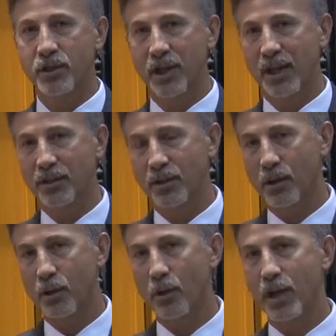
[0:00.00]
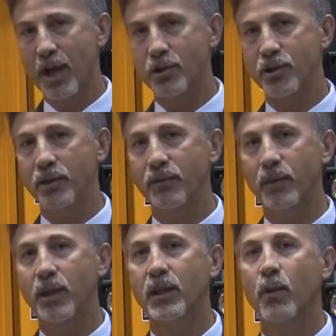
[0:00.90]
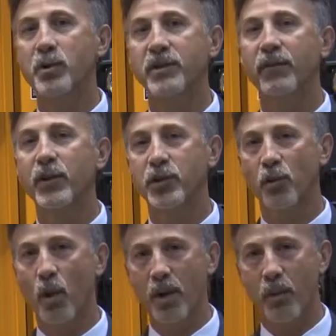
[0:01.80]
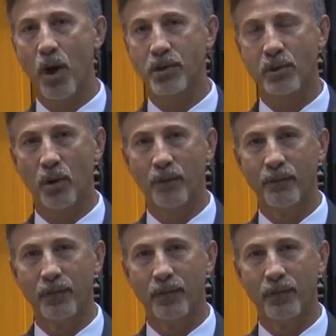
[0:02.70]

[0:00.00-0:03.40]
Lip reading: to get to the location in the most efficient way possible.